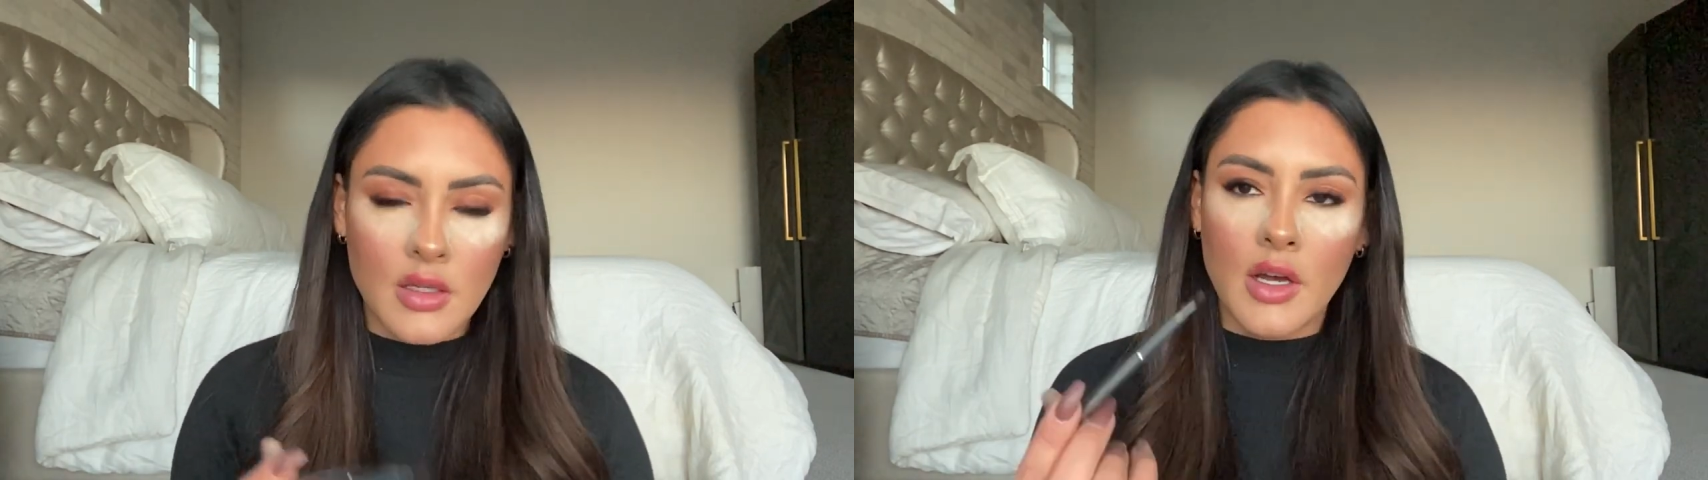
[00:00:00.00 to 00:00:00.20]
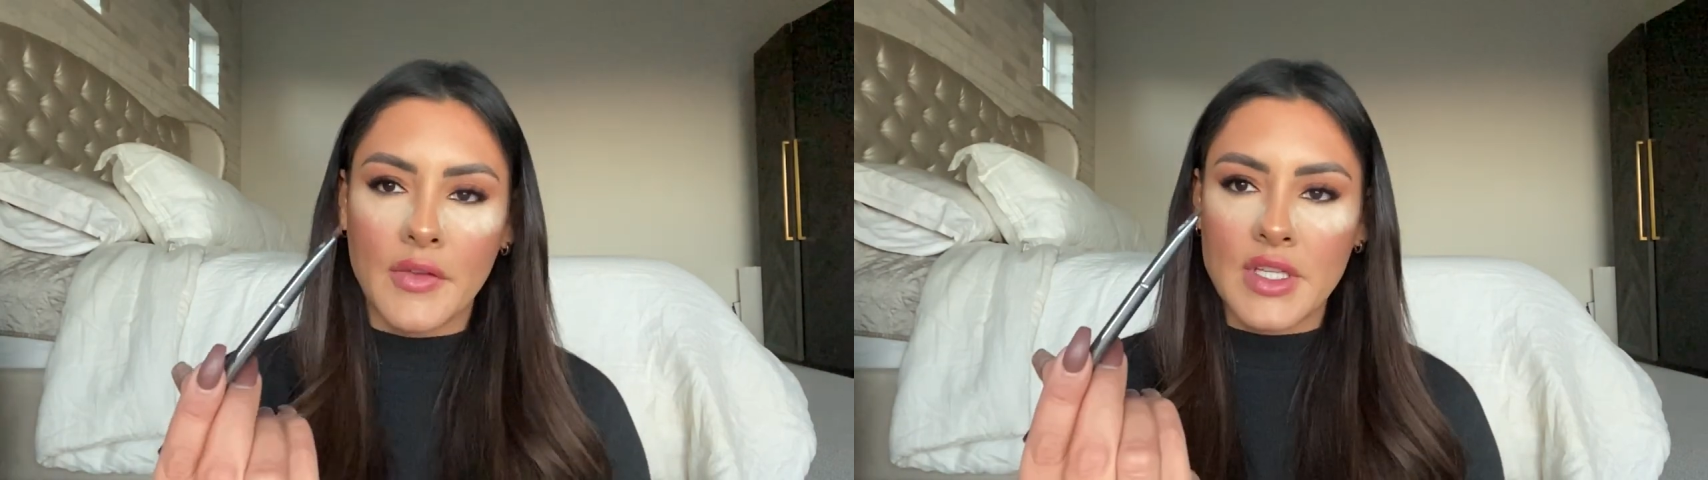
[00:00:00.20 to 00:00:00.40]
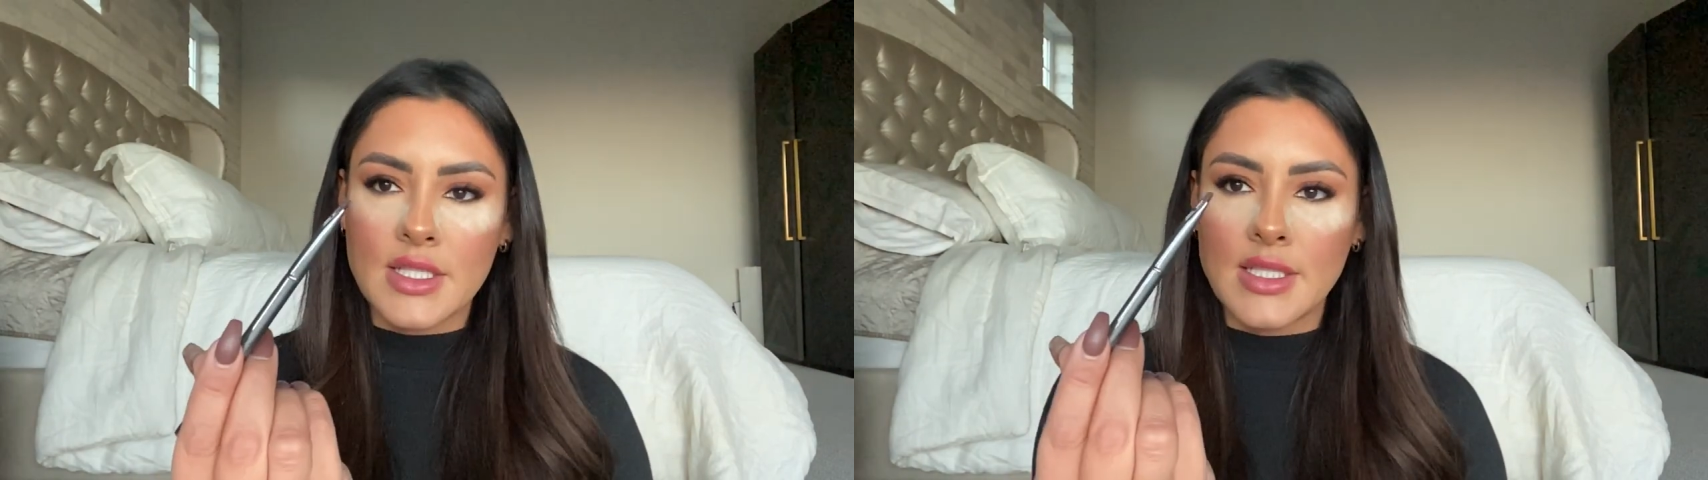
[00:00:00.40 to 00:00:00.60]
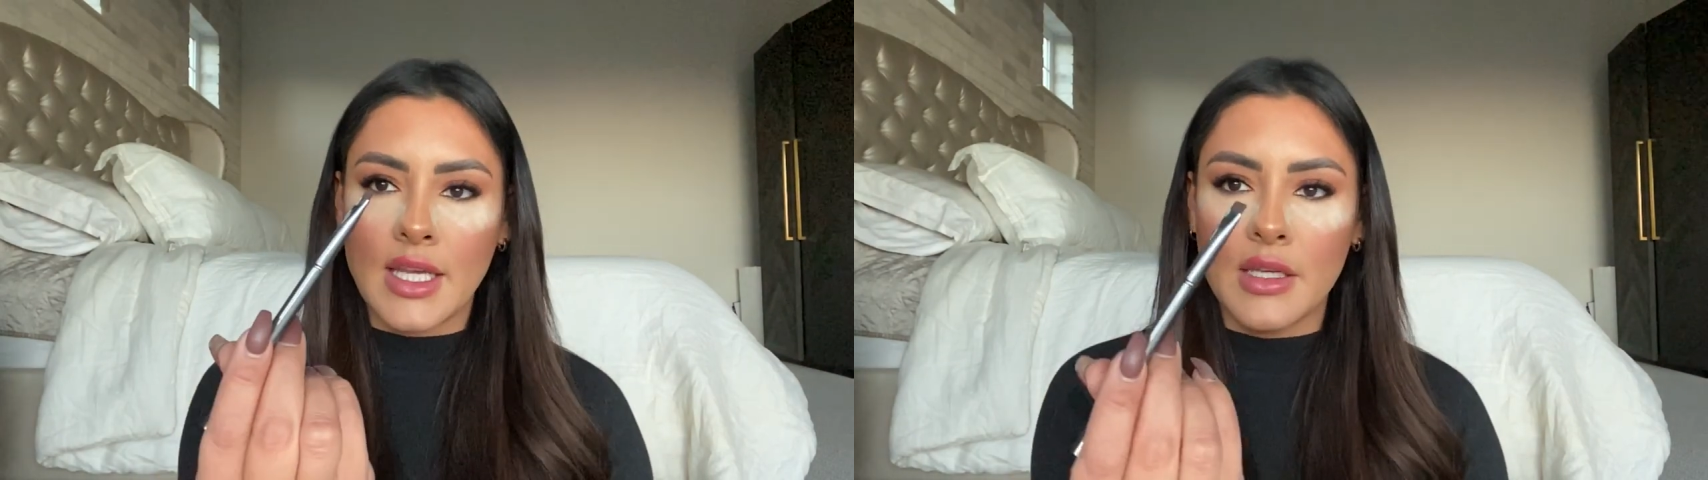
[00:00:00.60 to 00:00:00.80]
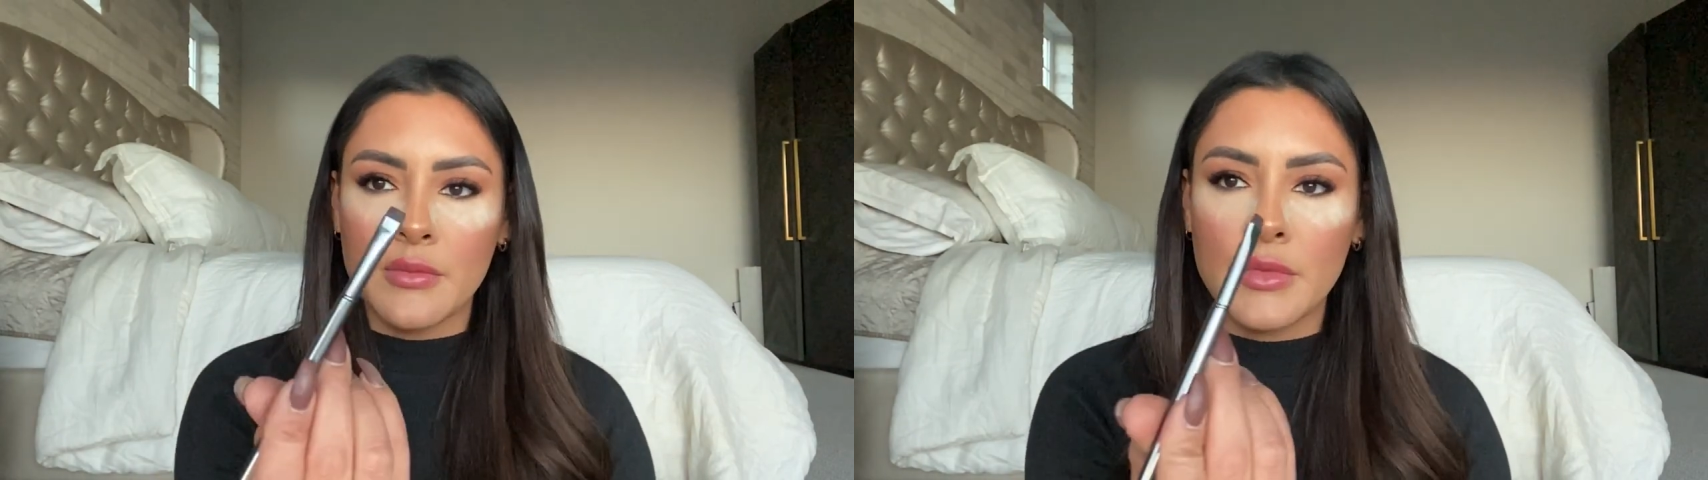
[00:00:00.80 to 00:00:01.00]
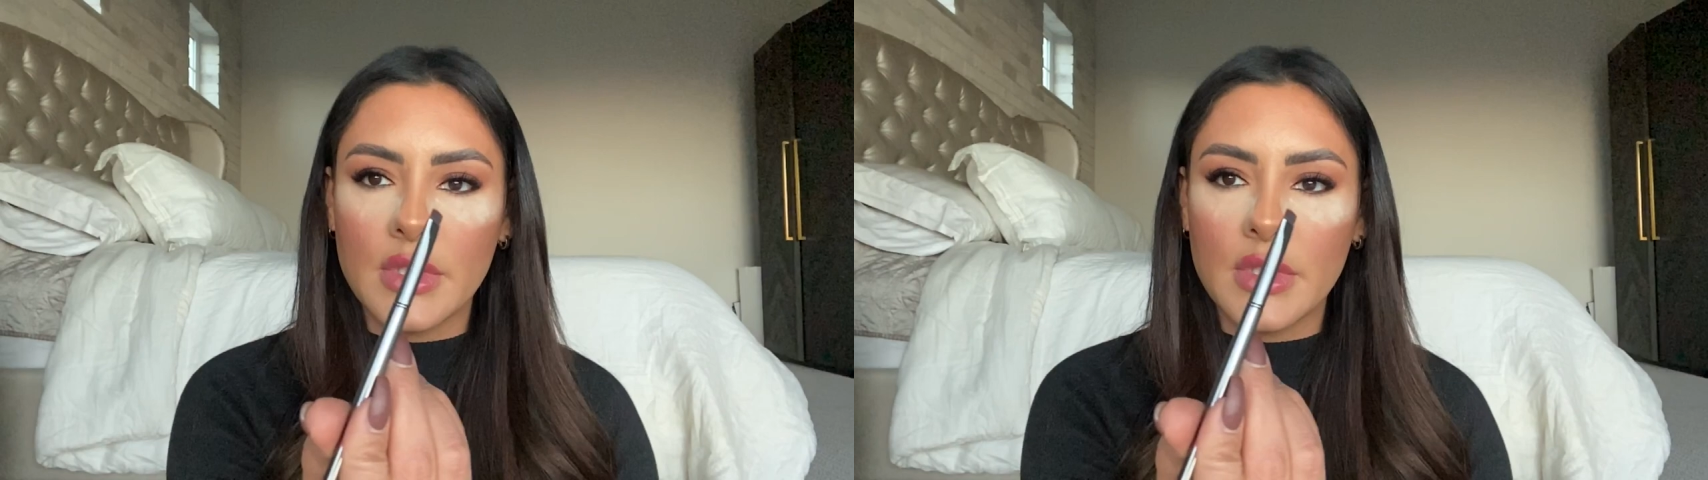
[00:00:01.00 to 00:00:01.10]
on the same